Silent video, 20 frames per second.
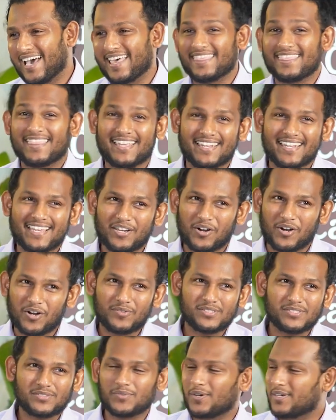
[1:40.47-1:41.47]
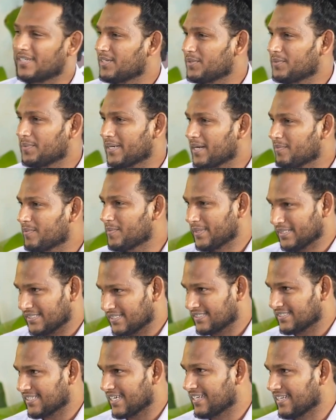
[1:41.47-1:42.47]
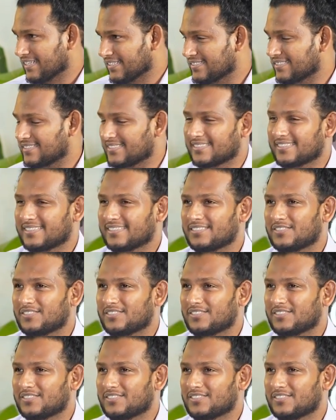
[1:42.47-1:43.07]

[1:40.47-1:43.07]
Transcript: And then I always wanted to become a business analyst. Okay.